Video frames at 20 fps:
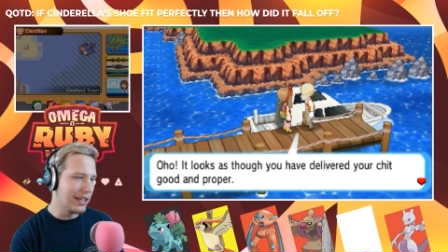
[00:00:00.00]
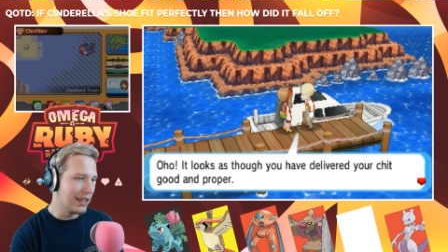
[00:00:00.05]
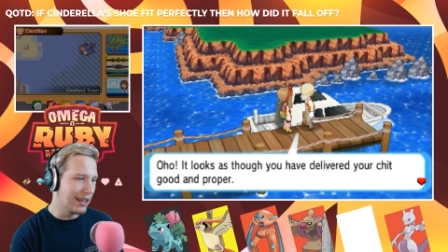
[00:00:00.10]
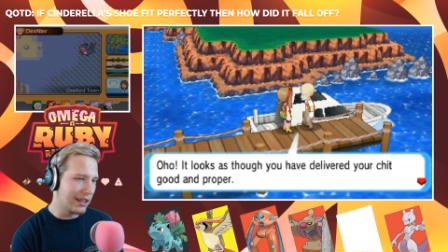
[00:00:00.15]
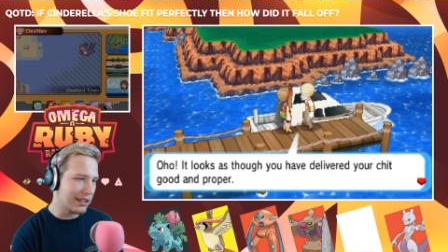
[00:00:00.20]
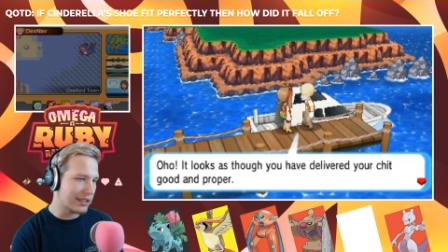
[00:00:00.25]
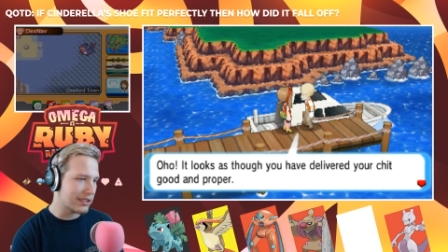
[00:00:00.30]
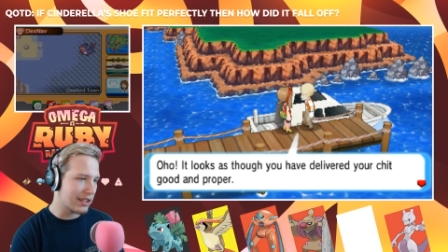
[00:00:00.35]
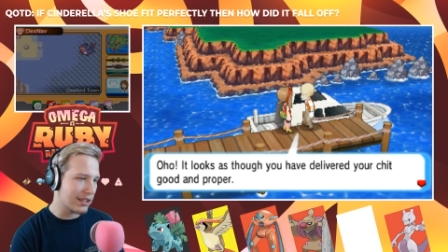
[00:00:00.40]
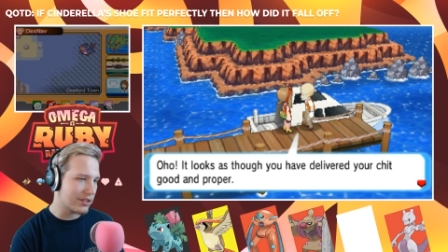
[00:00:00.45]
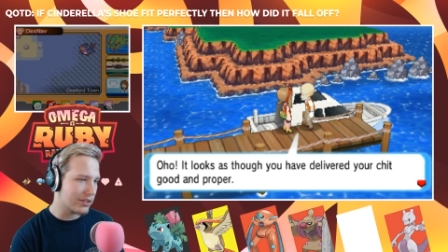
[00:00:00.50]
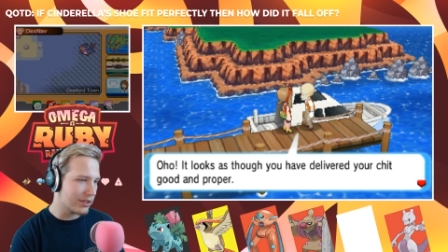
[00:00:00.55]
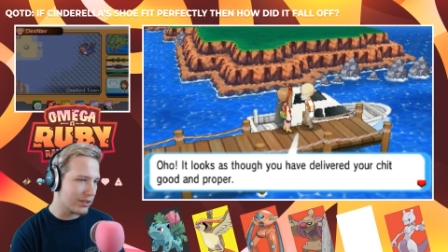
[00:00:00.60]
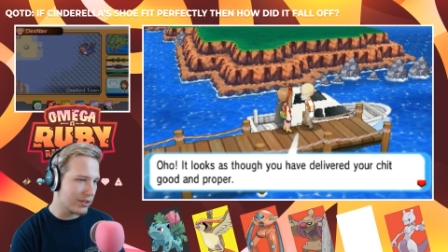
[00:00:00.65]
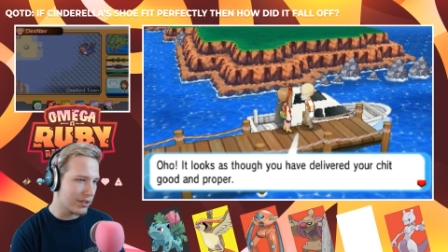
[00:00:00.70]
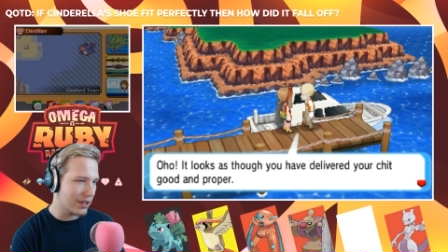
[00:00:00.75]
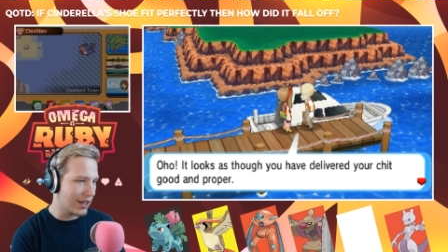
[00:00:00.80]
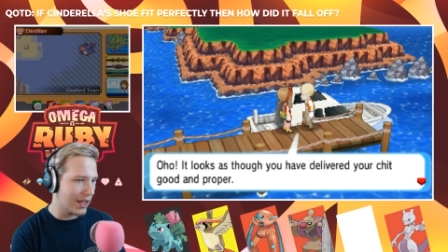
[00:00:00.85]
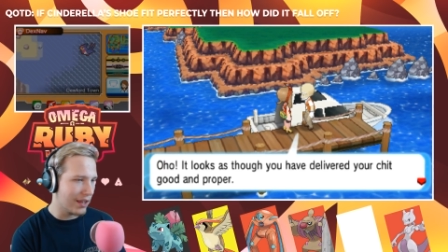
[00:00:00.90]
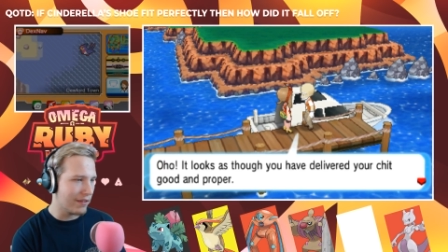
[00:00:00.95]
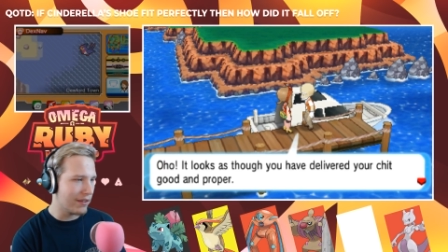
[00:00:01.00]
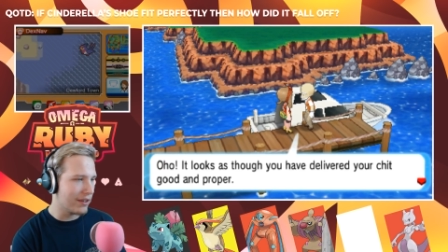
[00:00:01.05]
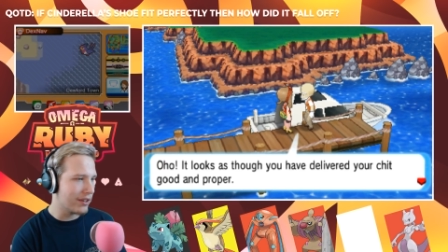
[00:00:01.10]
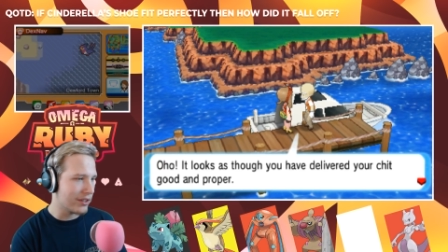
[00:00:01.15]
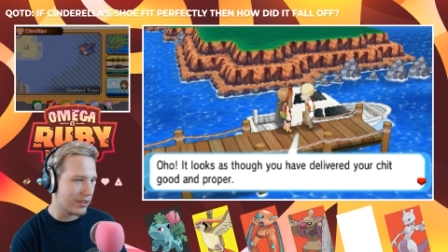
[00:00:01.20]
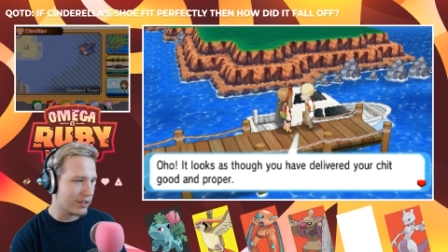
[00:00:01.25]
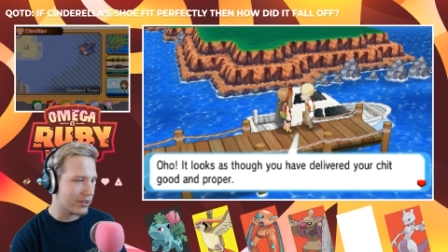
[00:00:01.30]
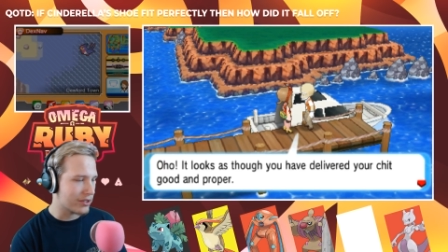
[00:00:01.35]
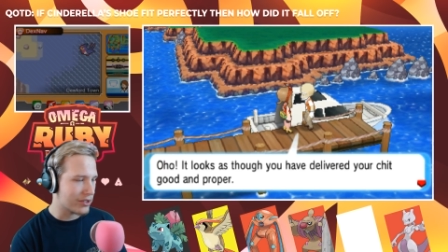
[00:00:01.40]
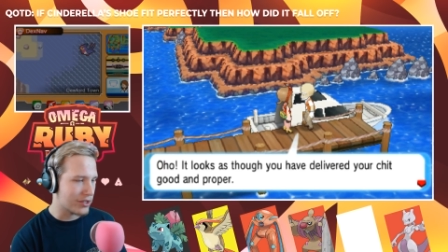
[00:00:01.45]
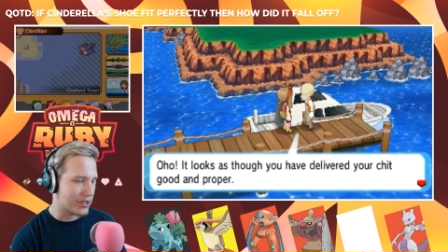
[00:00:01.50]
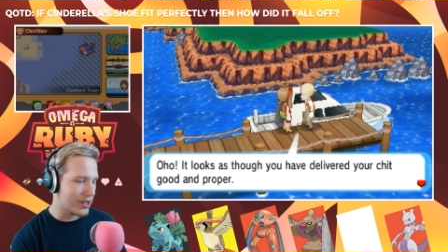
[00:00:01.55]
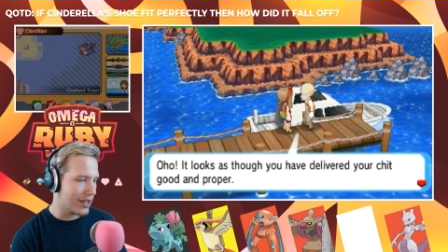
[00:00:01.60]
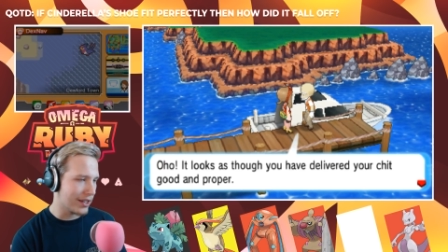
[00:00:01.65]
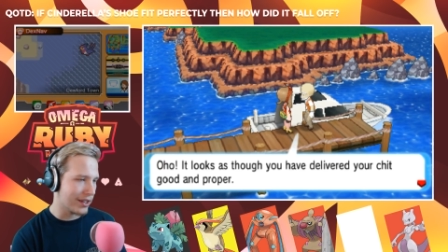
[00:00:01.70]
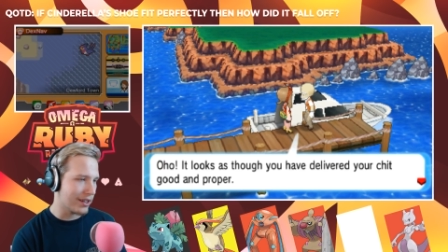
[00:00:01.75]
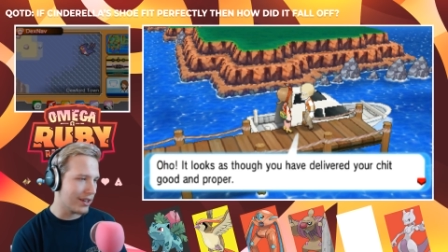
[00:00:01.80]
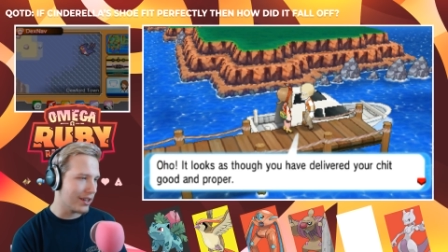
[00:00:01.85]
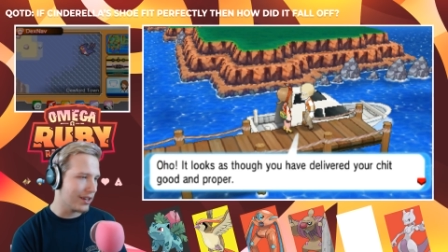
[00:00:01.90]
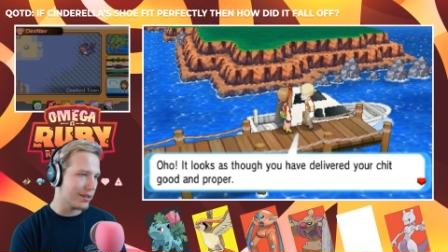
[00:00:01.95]
looks as you delivered your
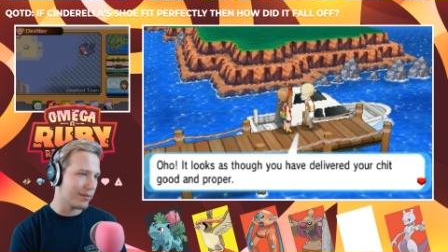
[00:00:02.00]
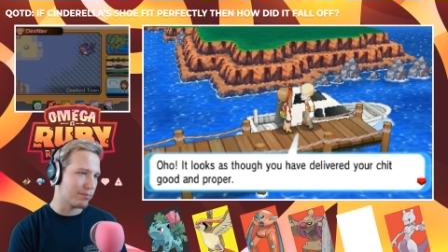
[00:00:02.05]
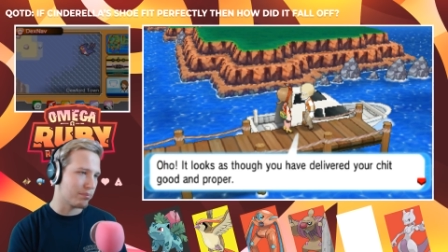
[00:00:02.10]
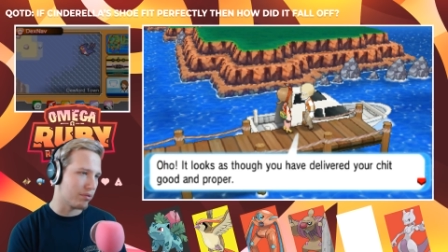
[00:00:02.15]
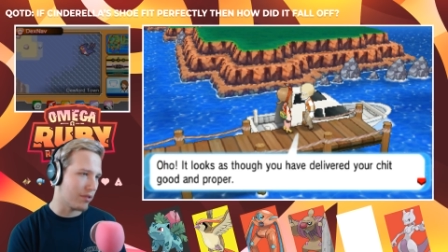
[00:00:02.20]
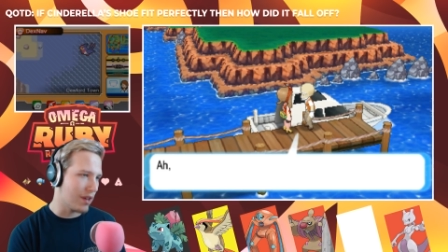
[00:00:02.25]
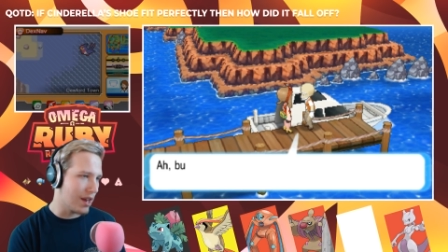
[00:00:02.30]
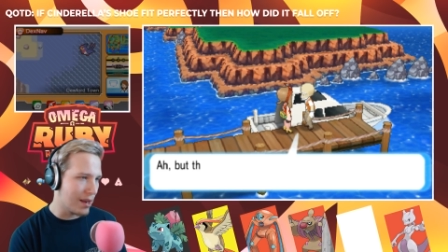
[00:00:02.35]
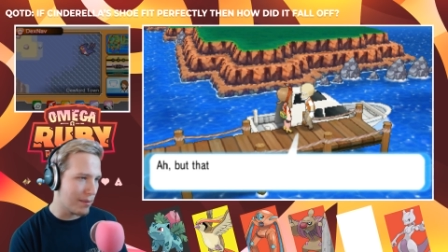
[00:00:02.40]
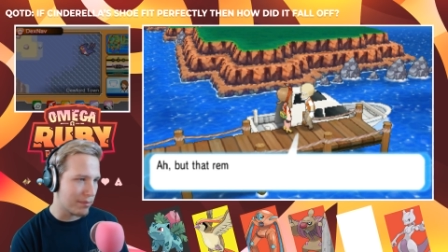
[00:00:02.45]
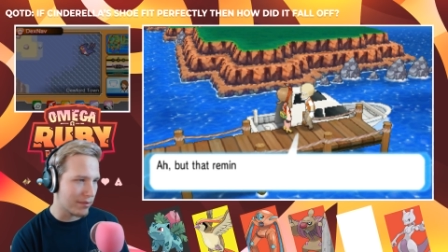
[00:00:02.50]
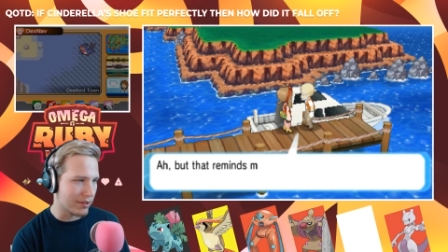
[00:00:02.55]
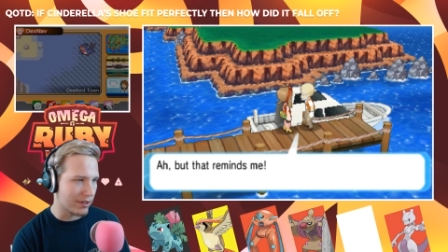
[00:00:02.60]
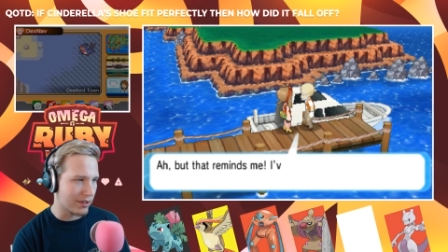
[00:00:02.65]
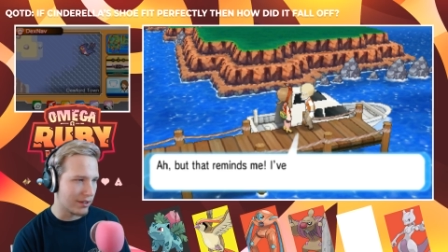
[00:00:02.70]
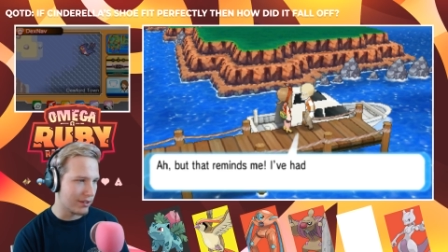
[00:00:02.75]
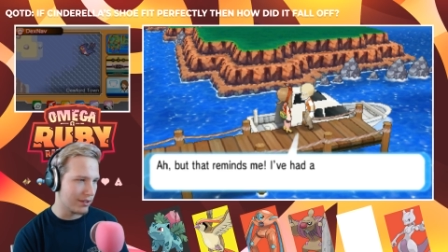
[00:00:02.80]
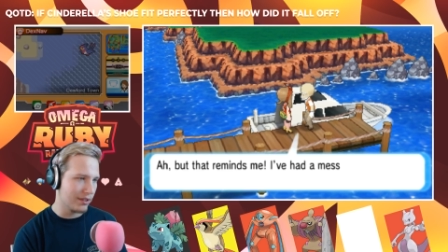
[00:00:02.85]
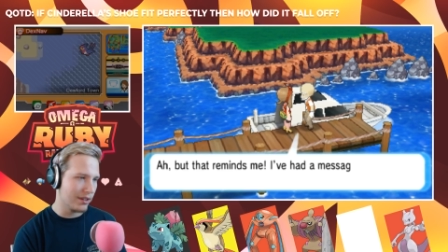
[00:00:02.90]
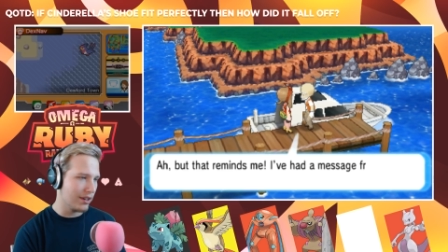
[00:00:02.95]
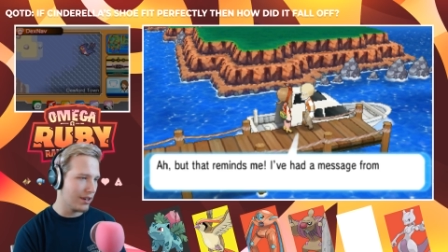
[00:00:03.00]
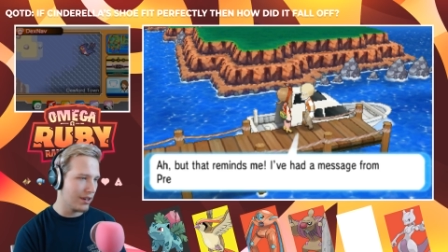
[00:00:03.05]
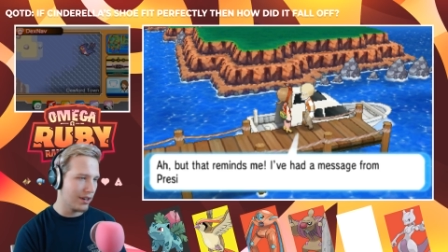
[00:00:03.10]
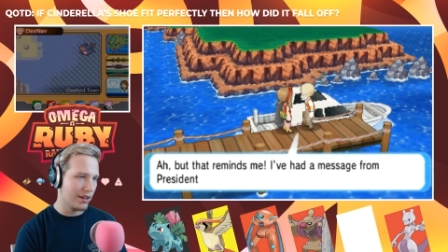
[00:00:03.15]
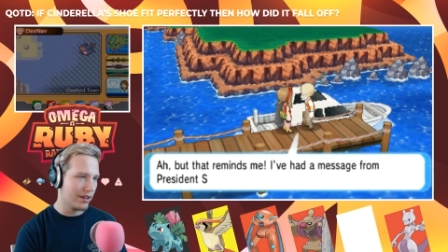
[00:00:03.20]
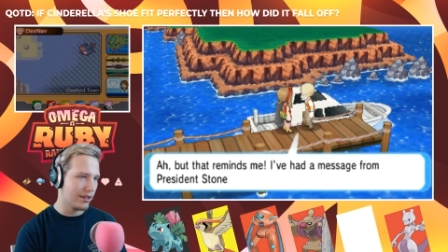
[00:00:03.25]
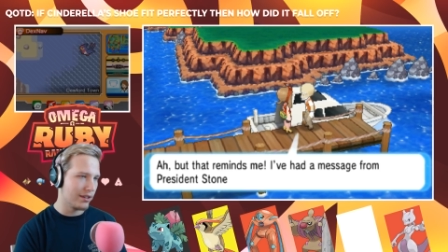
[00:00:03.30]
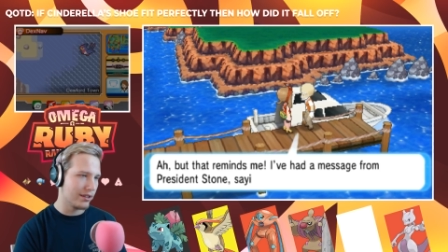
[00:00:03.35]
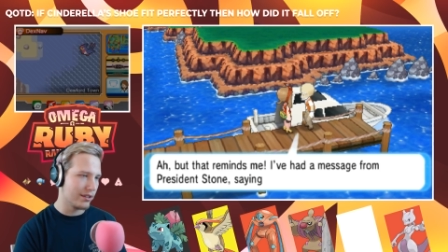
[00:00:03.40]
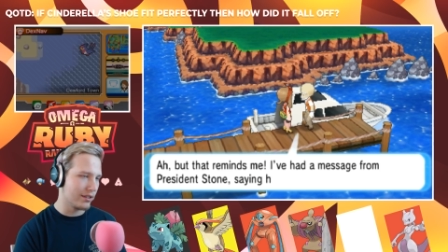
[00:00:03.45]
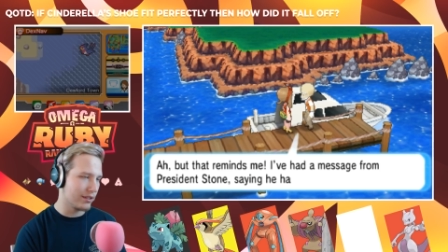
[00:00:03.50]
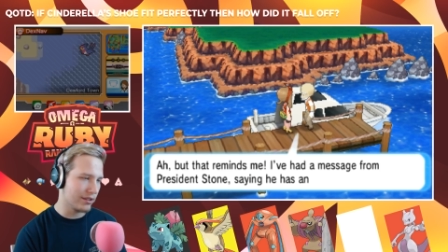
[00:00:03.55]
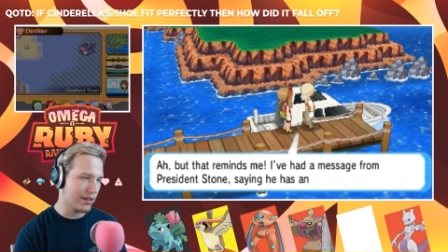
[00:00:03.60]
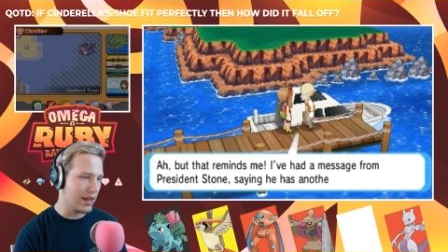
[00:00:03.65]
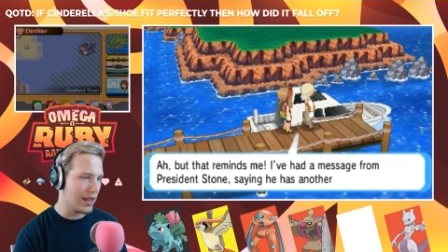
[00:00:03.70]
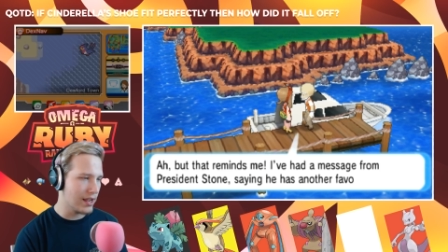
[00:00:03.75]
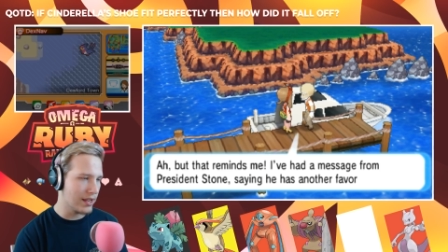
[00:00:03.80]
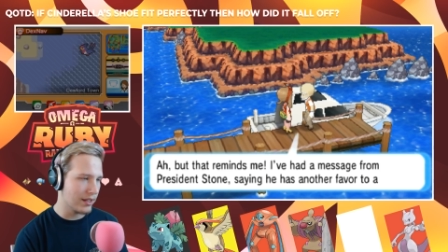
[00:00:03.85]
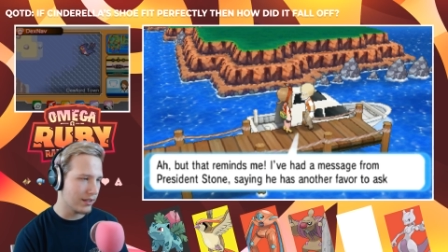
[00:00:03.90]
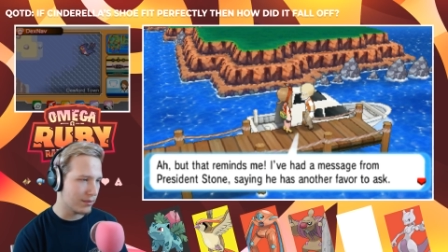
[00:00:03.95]
check good and proper. Yeah,
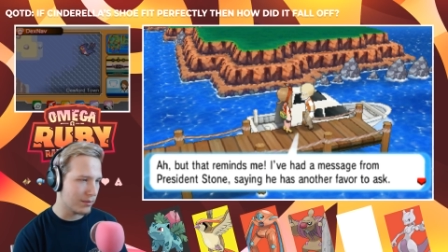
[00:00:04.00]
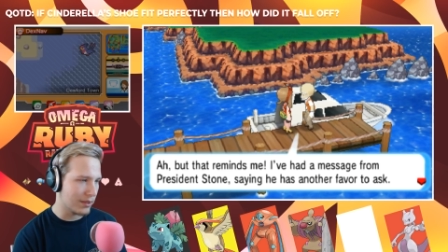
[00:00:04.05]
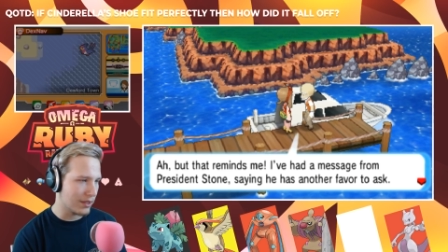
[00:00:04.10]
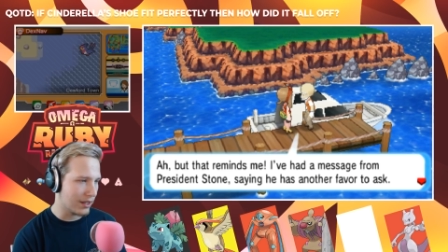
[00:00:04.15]
great.